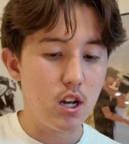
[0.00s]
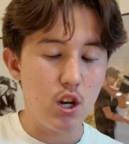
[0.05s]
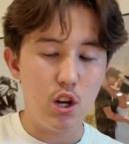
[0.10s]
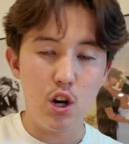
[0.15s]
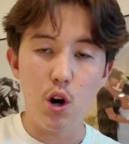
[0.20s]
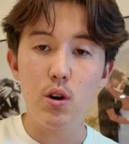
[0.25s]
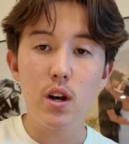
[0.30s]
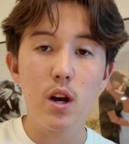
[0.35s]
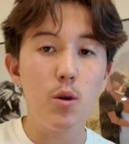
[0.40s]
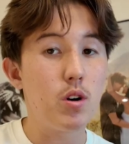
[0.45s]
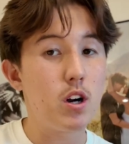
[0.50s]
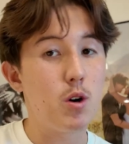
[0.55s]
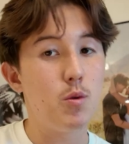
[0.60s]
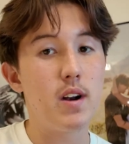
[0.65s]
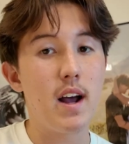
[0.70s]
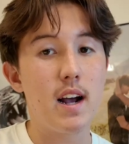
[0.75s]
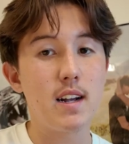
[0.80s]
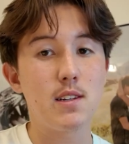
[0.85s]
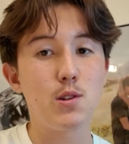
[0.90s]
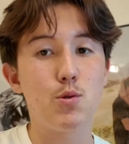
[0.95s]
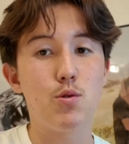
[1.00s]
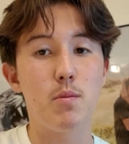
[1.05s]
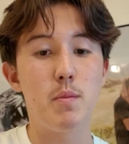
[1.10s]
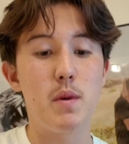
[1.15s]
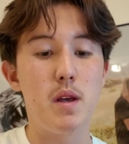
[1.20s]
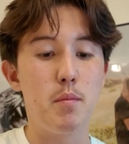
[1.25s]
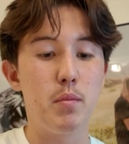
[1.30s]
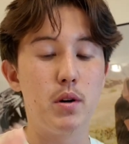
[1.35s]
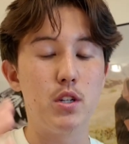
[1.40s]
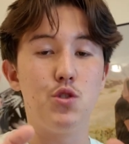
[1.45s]
You don't get one-on-one access with
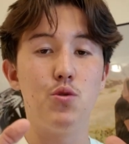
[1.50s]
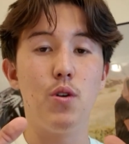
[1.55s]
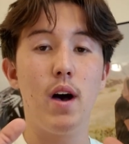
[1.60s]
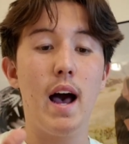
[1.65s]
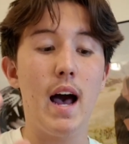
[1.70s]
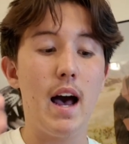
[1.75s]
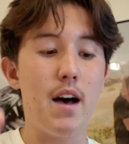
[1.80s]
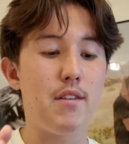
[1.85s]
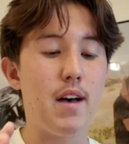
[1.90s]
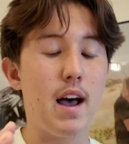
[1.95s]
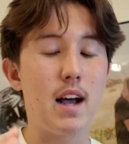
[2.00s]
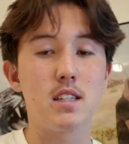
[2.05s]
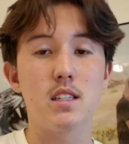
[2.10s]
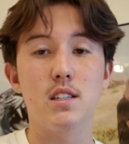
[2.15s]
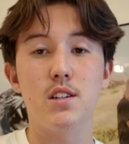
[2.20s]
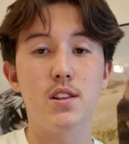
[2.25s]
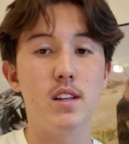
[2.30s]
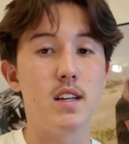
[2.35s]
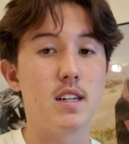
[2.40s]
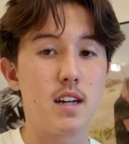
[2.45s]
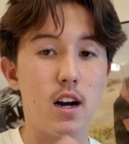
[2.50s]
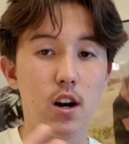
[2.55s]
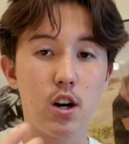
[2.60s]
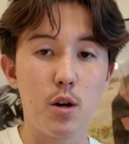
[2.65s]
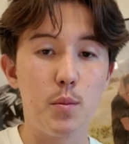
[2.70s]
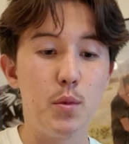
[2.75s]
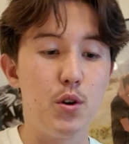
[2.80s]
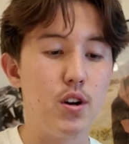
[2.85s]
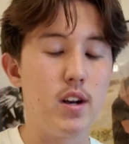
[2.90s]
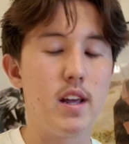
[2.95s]
me, but you have access to the entire
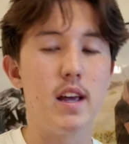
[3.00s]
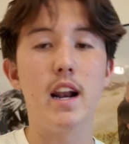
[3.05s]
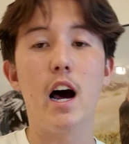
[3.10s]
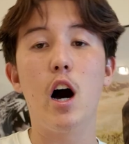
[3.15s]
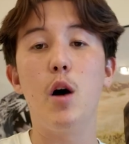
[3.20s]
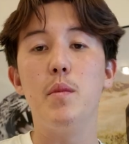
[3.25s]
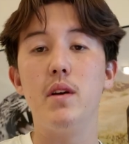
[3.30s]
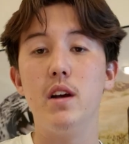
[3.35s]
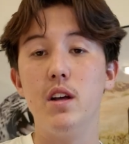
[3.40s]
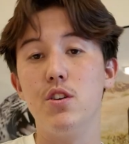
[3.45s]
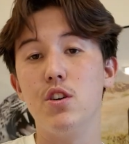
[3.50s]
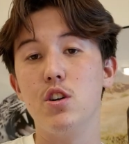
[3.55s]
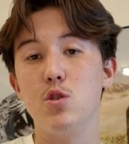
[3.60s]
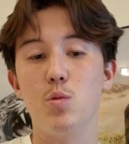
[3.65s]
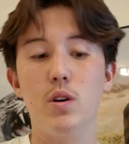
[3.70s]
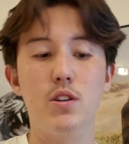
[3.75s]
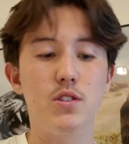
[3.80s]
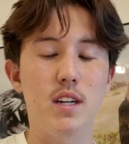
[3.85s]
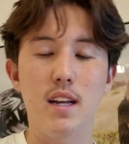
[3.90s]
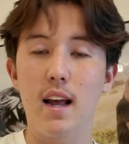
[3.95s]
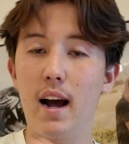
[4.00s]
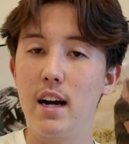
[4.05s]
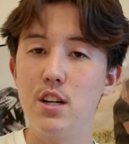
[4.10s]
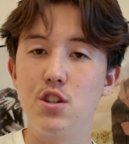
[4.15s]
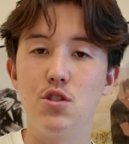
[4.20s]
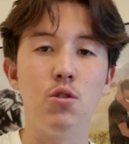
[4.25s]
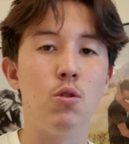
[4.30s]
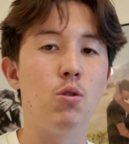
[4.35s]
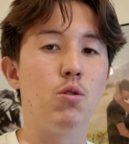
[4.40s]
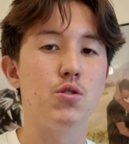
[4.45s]
community, and I'll be in there as well to
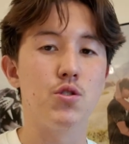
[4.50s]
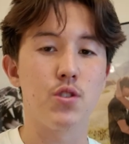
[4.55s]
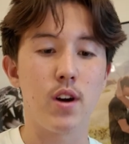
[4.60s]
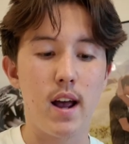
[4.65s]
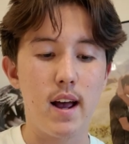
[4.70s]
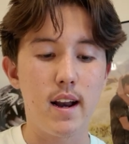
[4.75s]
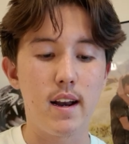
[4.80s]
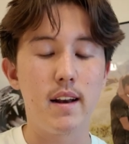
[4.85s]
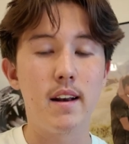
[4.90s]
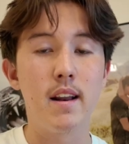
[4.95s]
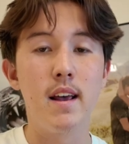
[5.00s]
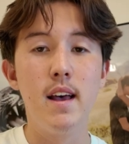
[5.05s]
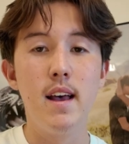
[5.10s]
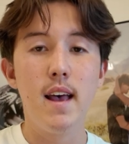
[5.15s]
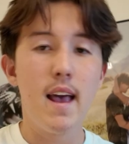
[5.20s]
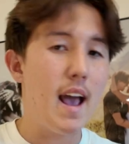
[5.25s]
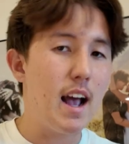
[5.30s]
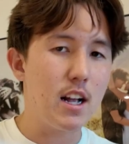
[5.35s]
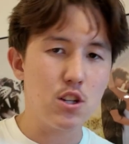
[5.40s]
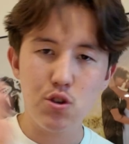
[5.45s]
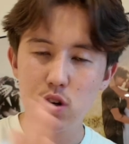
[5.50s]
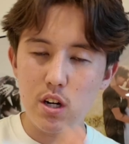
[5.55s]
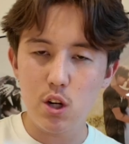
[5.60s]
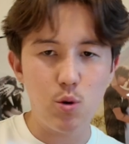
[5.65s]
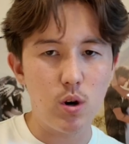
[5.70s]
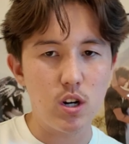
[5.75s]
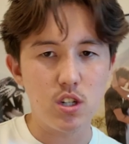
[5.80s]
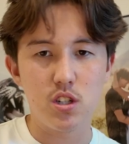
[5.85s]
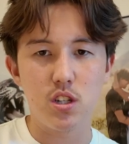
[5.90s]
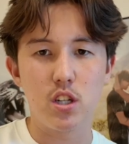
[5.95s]
guide you, hold your hand, and answer any
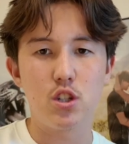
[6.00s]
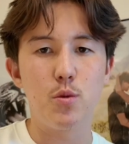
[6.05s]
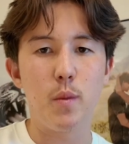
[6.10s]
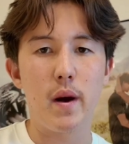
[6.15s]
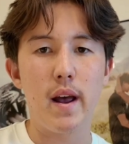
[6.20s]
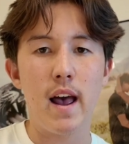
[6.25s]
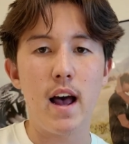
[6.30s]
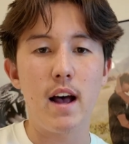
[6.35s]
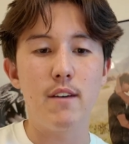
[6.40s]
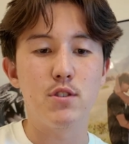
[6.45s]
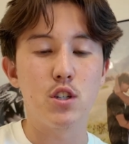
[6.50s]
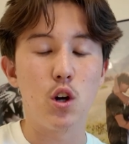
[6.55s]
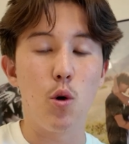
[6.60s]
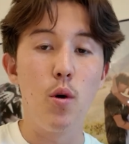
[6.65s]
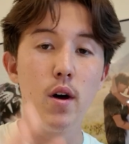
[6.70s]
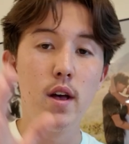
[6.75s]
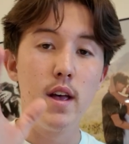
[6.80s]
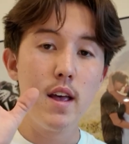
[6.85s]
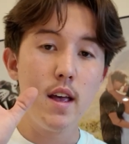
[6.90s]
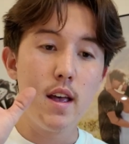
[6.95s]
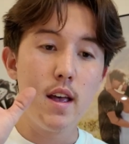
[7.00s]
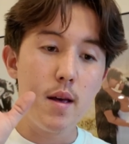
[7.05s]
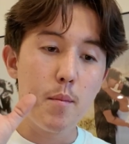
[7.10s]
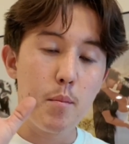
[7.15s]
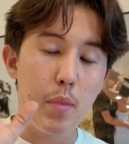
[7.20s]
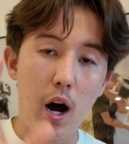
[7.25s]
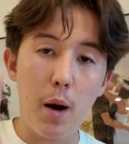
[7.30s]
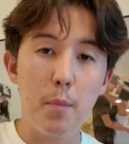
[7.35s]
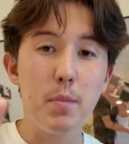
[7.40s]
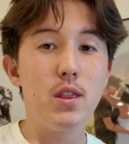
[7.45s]
questions that you might have. So
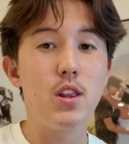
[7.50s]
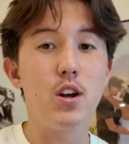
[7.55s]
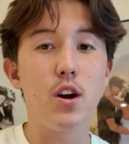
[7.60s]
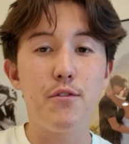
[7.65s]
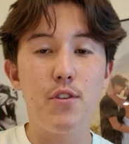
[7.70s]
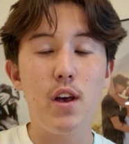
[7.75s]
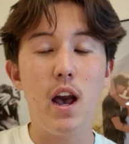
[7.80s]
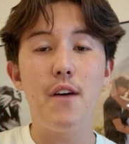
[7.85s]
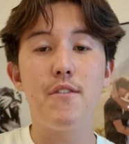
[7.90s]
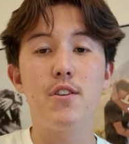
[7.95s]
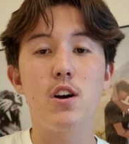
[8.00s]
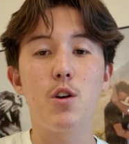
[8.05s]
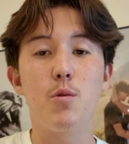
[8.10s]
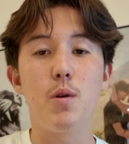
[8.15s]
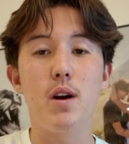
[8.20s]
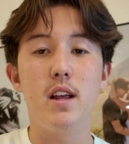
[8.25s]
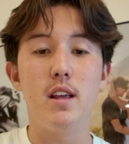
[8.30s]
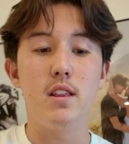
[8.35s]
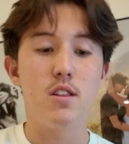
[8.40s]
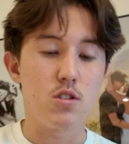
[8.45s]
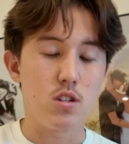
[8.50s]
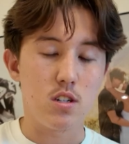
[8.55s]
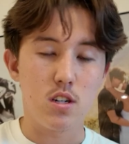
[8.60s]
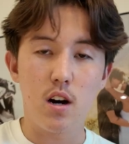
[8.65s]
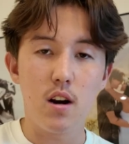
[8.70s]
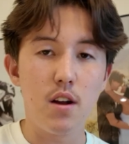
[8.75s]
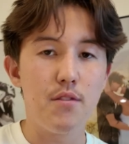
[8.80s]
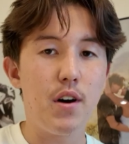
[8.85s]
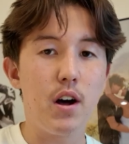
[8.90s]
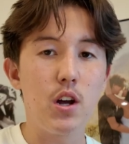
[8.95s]
hop in there if you haven't already. There's a
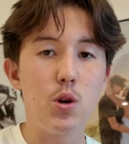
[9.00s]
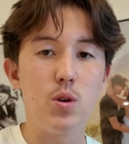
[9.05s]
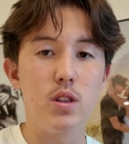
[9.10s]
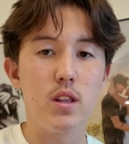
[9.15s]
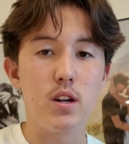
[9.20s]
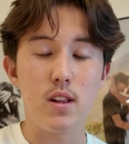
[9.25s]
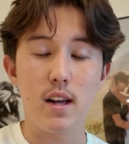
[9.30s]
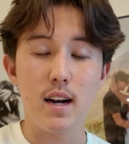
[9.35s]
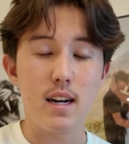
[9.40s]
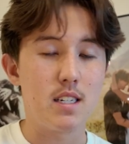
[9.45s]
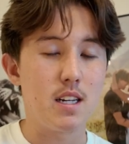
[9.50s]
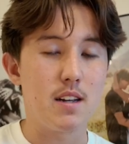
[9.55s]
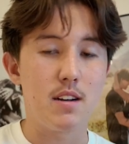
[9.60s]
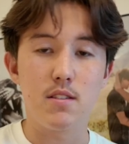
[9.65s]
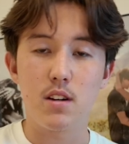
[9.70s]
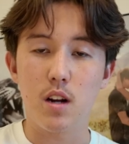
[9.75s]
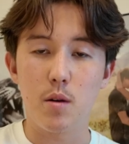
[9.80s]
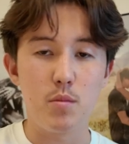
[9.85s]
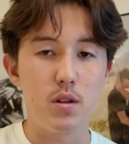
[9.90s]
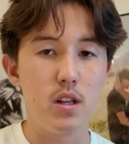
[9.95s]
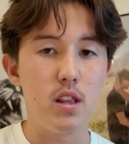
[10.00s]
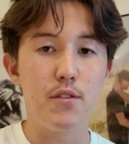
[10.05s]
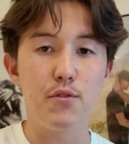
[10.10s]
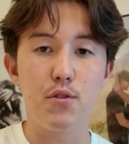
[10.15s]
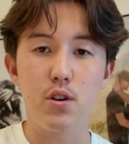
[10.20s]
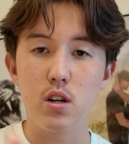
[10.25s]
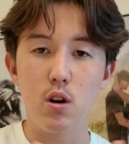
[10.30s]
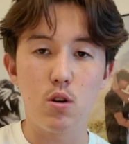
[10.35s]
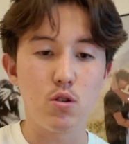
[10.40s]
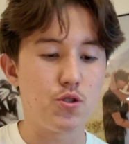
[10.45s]
ton of value in there. Like I said, completely
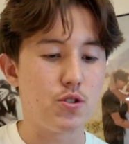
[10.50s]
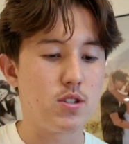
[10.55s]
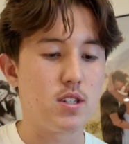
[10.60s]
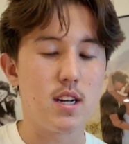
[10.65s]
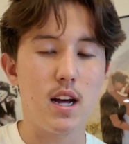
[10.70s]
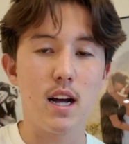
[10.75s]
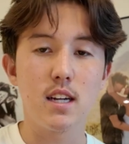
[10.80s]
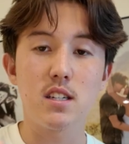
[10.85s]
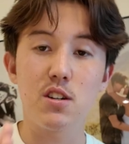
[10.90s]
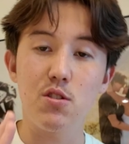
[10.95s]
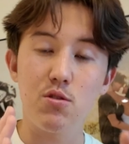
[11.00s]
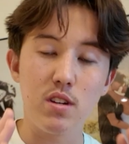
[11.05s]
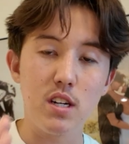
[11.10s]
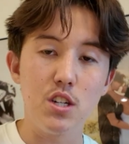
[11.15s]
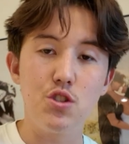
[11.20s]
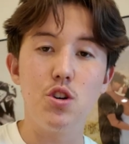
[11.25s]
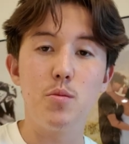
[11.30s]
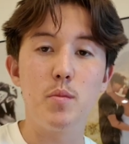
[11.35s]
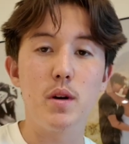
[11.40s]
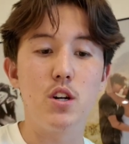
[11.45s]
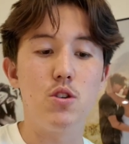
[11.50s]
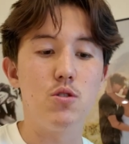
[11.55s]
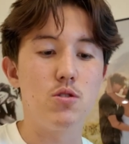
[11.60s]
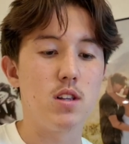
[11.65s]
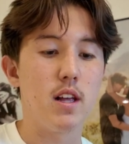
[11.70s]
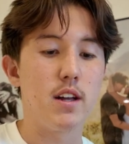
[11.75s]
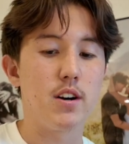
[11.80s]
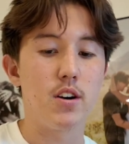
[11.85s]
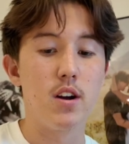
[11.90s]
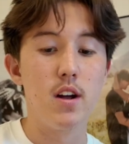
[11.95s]
free, no strings attached. I don't need you in my
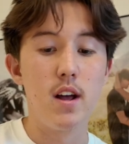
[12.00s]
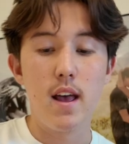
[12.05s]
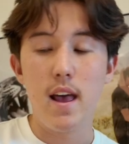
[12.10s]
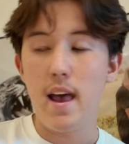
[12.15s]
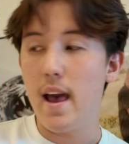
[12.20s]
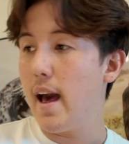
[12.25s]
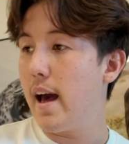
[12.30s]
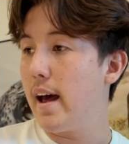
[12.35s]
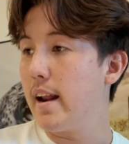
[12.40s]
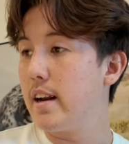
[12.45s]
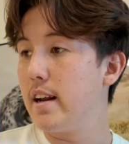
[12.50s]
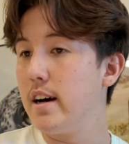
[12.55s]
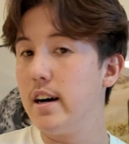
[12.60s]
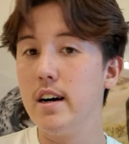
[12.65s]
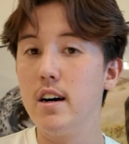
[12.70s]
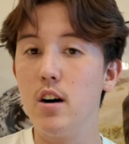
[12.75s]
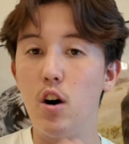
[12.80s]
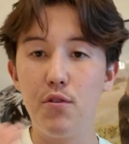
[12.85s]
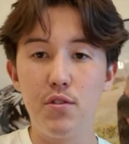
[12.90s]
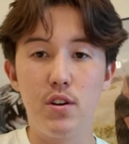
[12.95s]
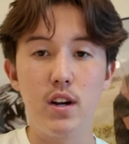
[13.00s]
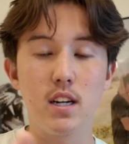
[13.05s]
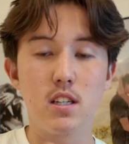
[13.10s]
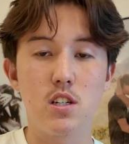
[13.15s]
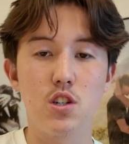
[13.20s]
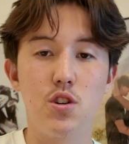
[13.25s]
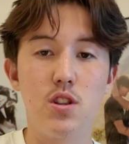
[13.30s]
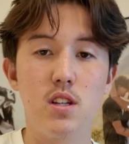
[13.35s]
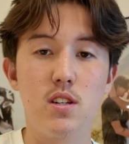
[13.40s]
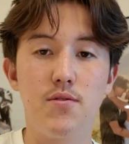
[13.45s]
newsletter. And hopefully you guys
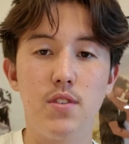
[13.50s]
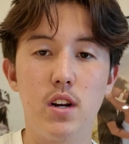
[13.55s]
enjoyed this